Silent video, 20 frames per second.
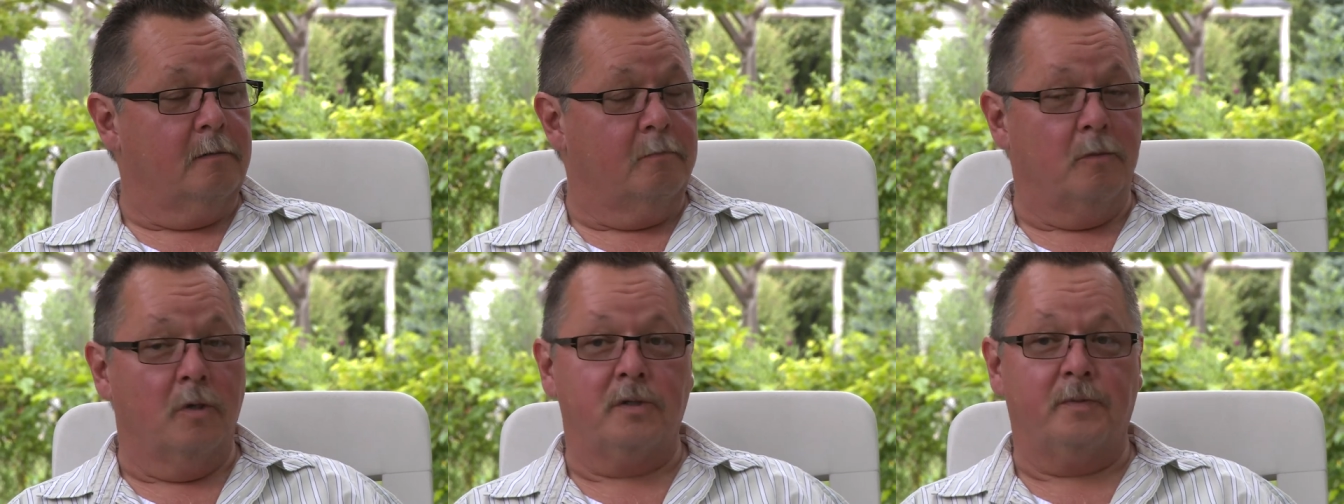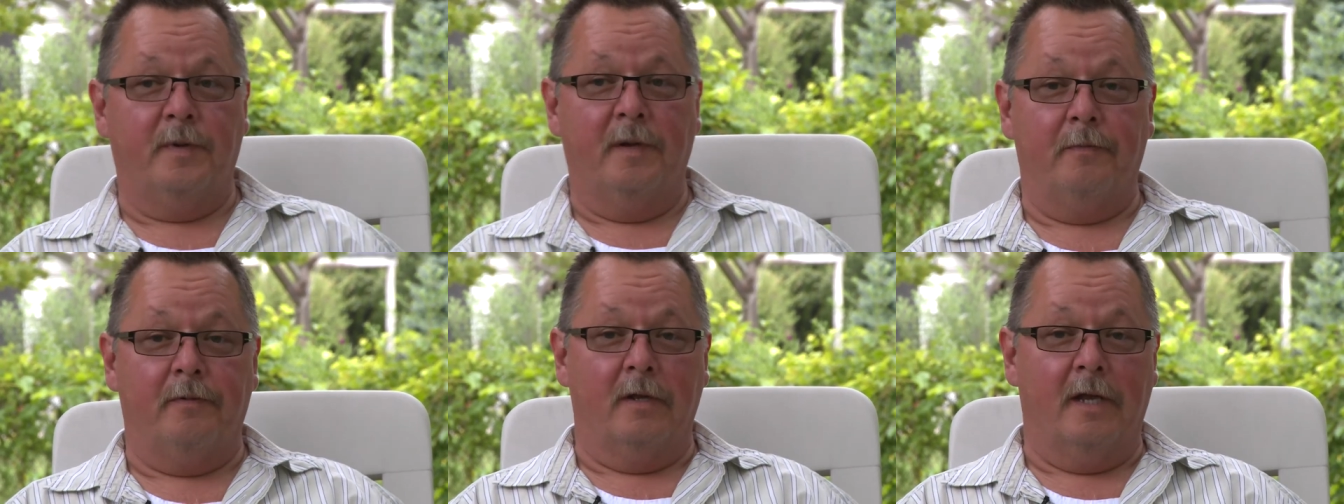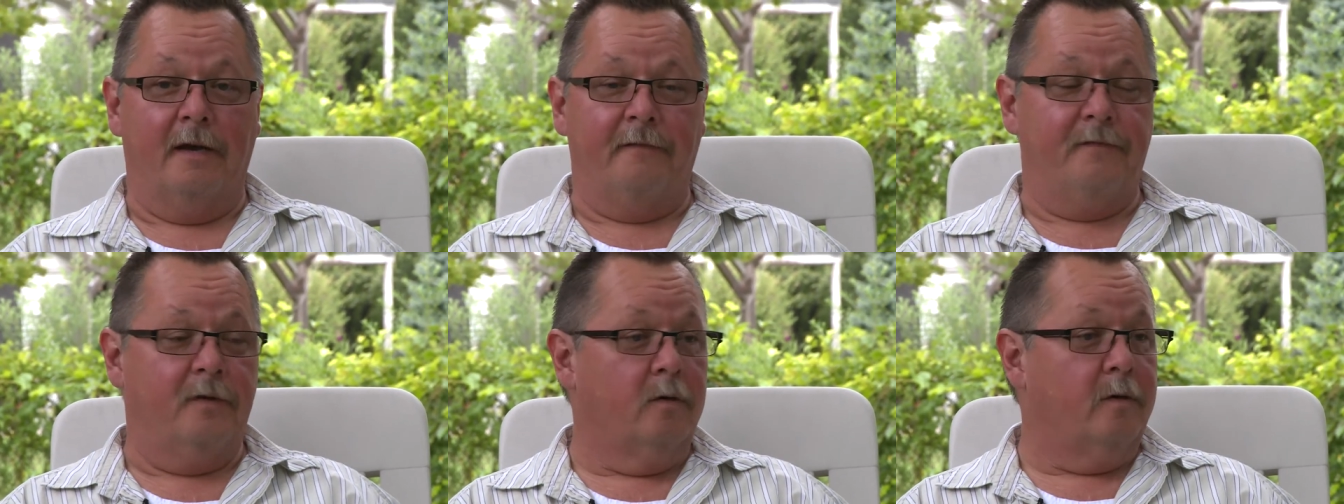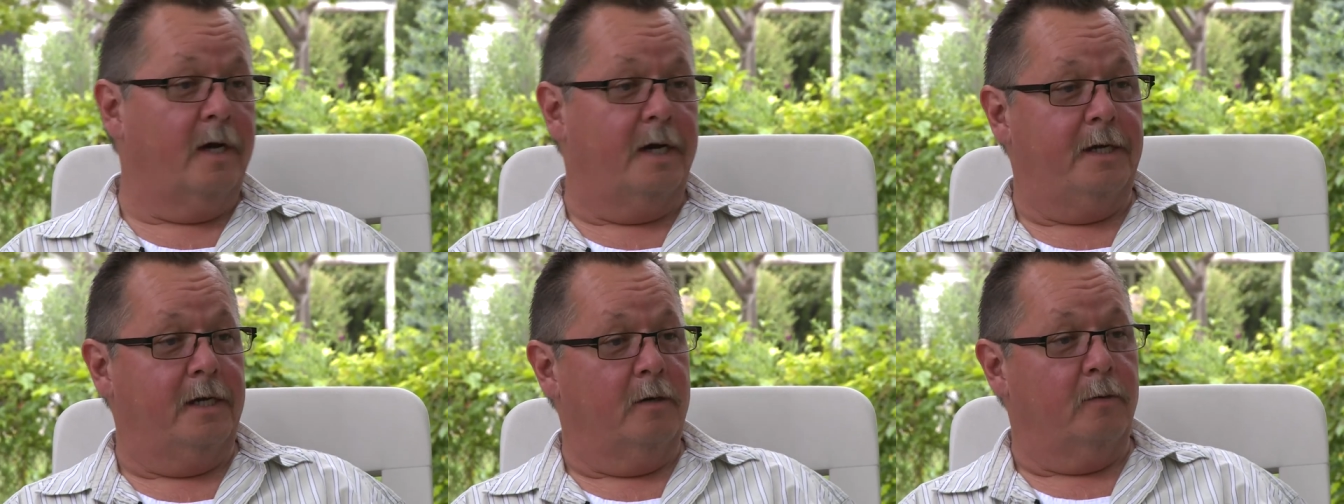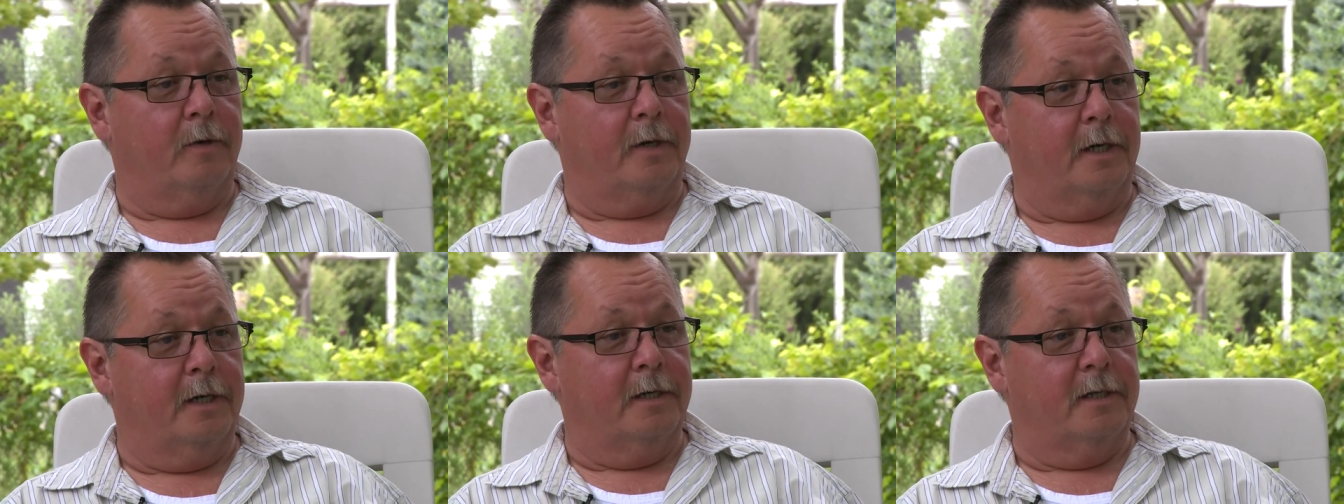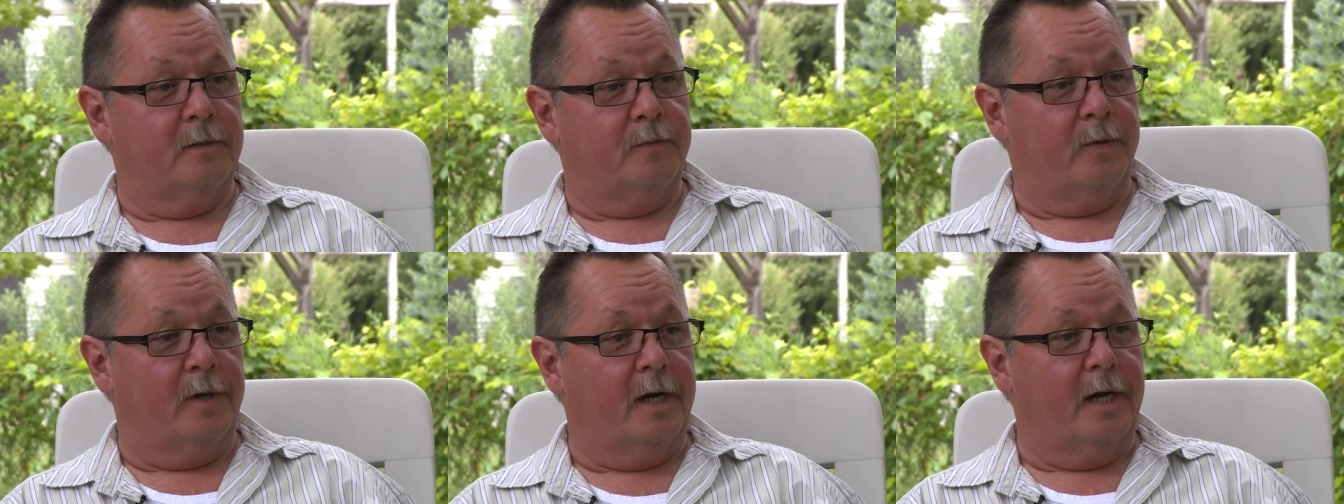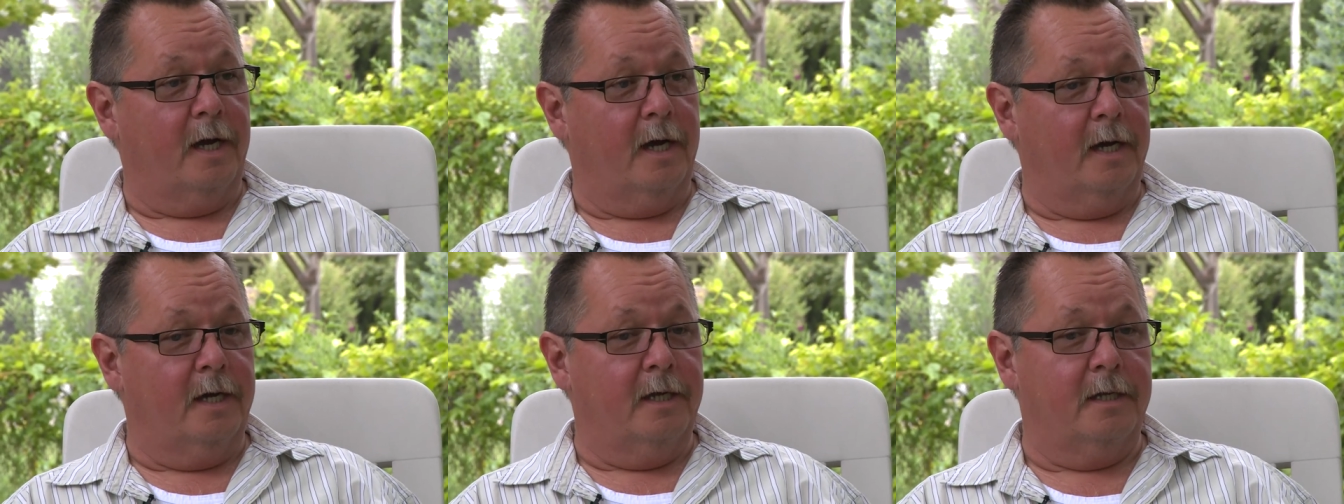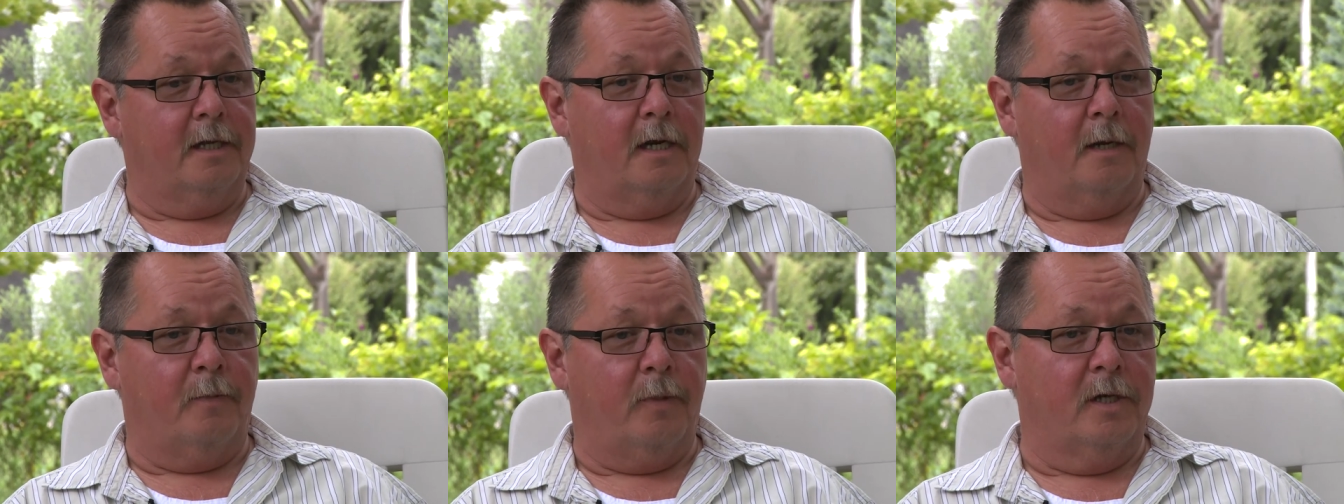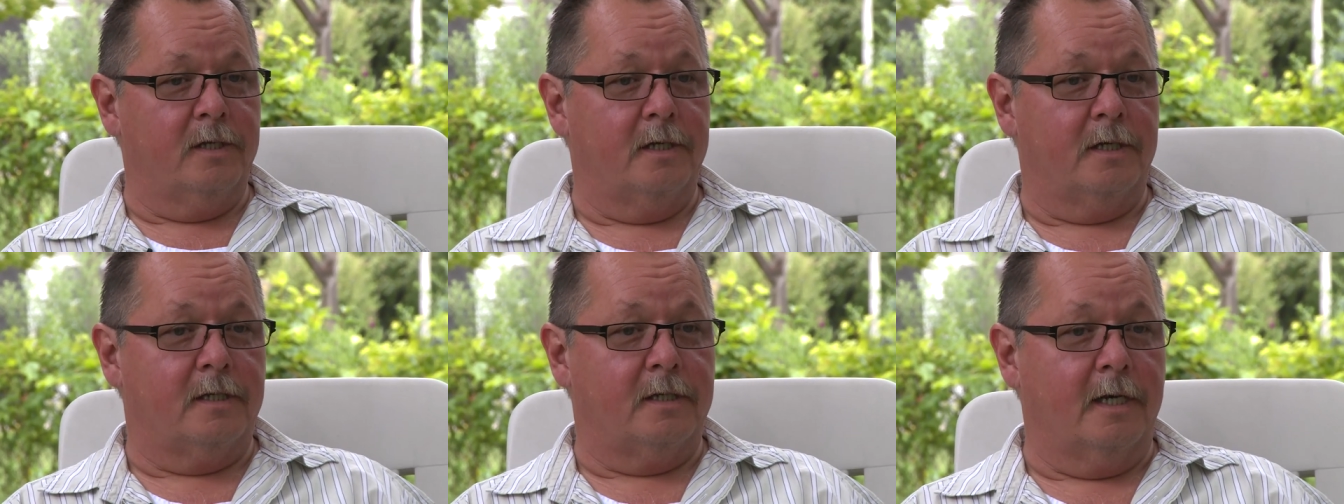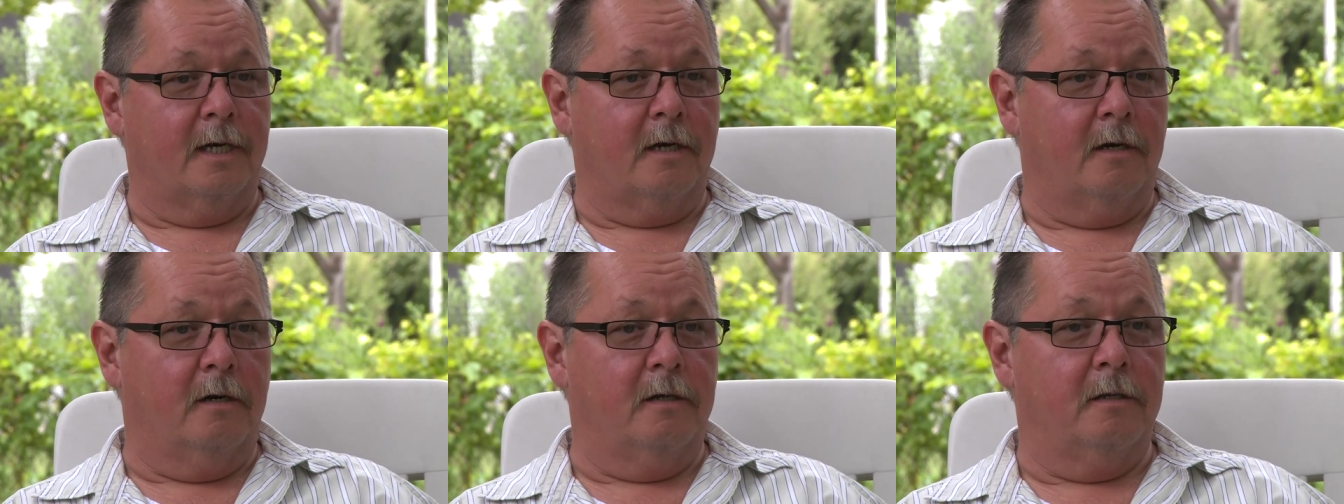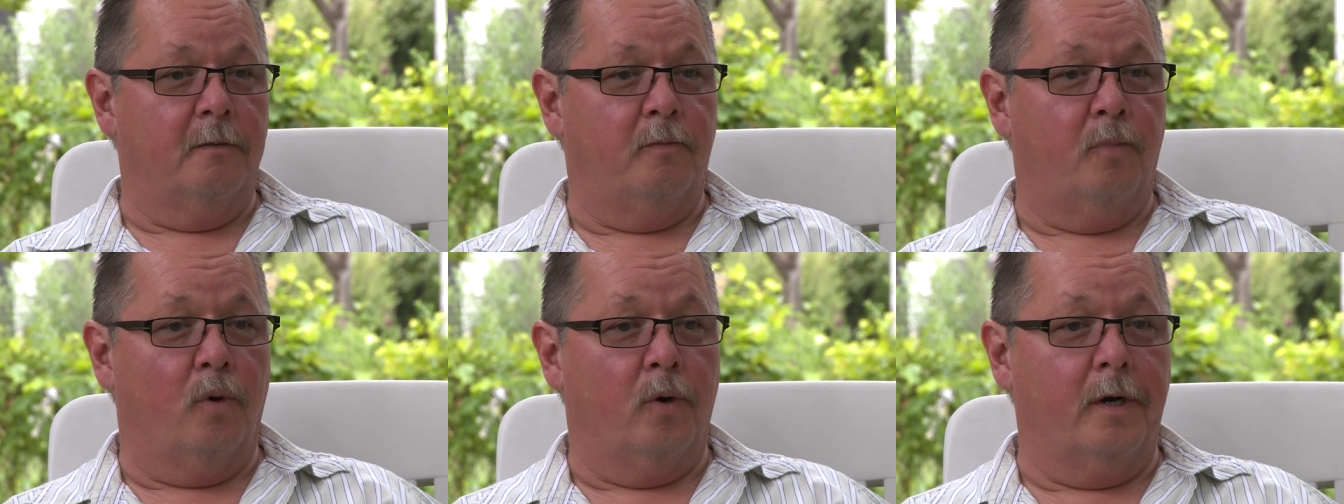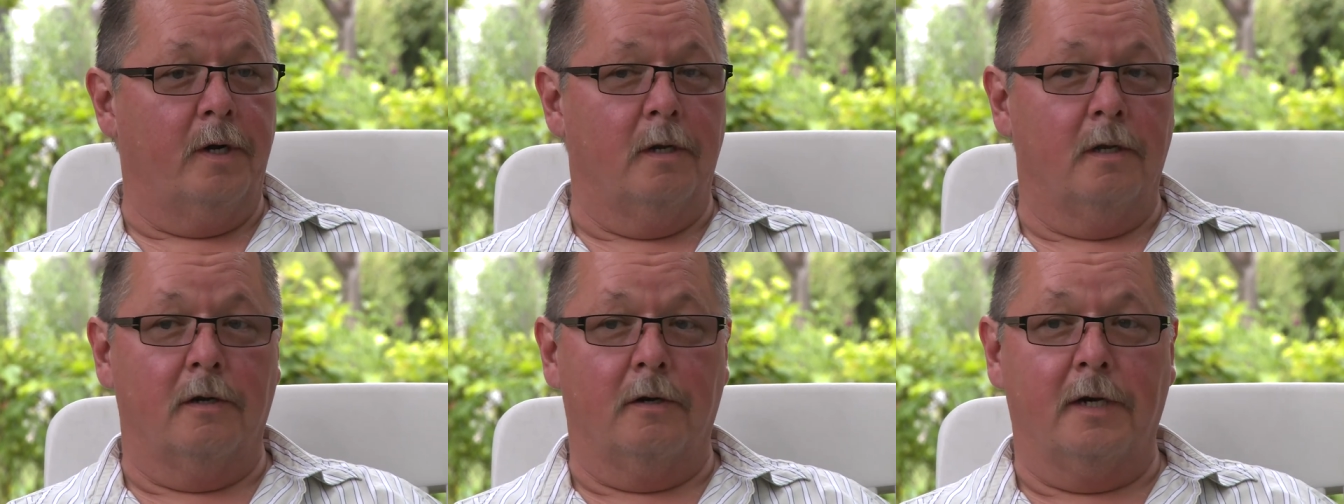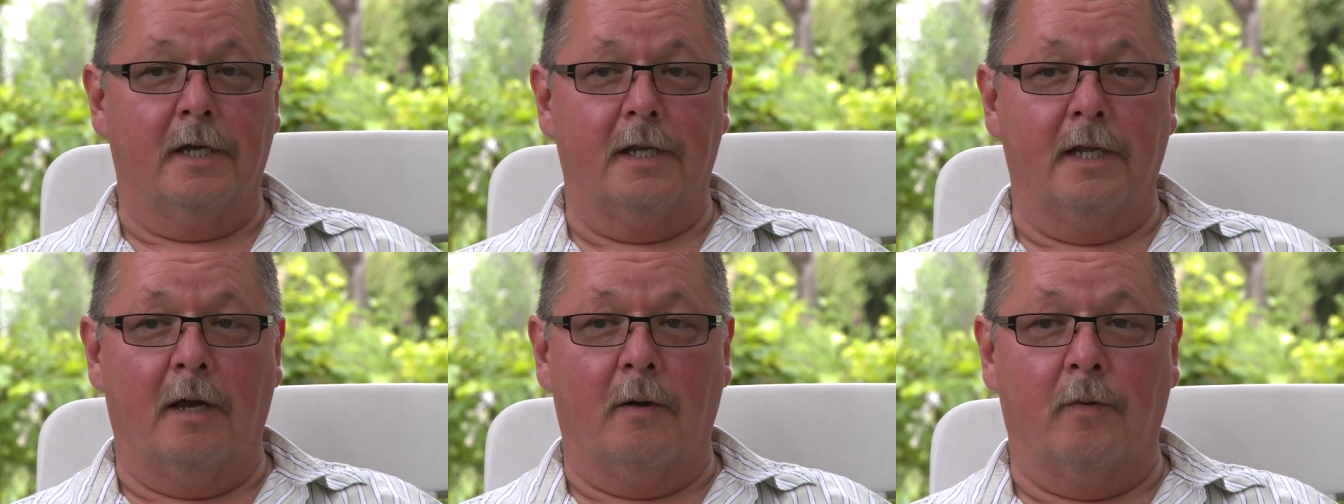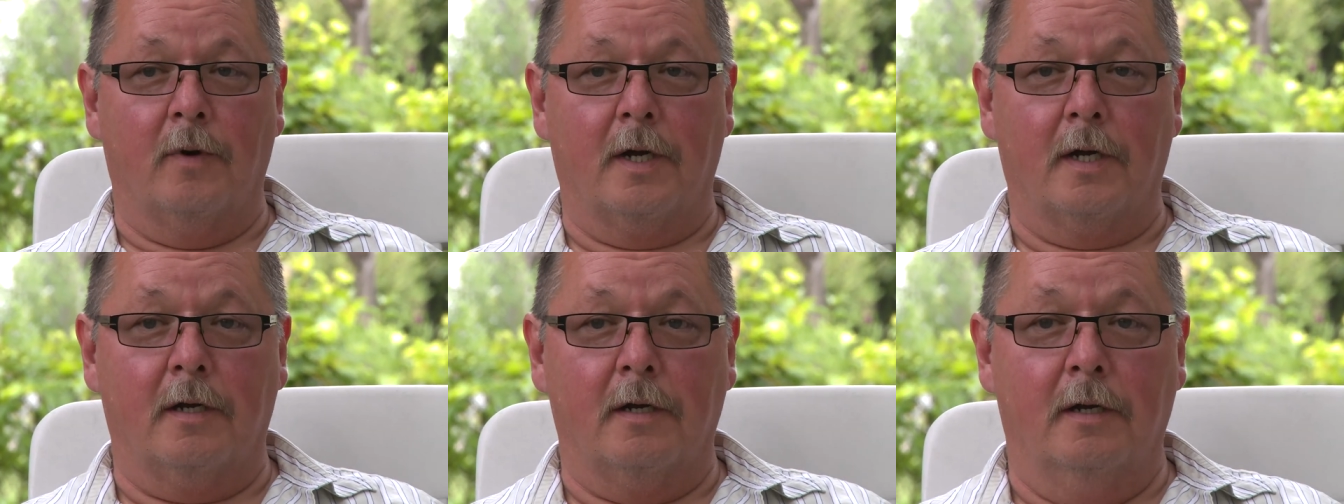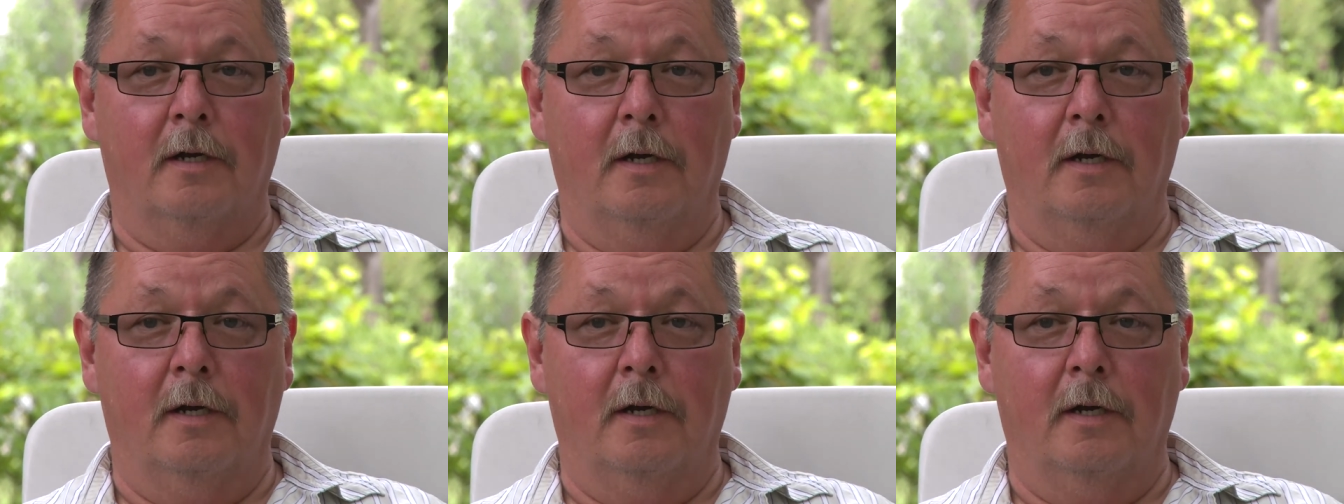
most people have no idea what it is, but I, I ended up on this thing called the Boreal Learning Network.